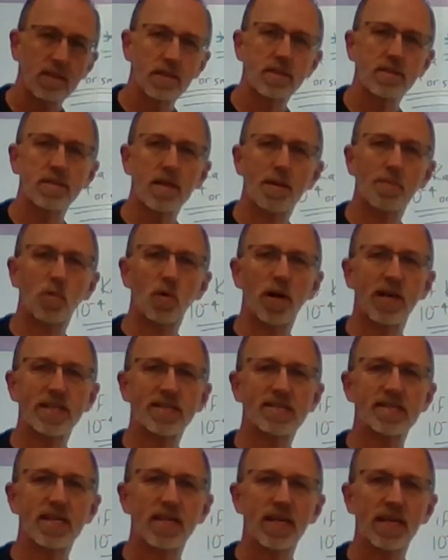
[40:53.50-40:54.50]
Somewhat
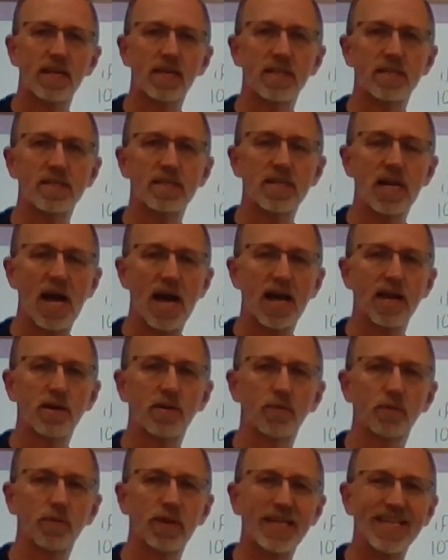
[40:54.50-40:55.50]
acidic. It's not
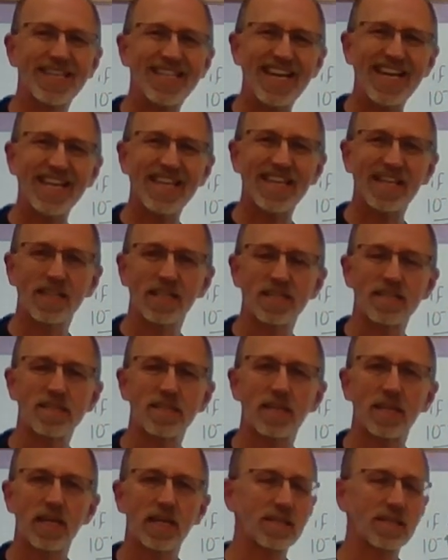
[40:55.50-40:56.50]
ridiculously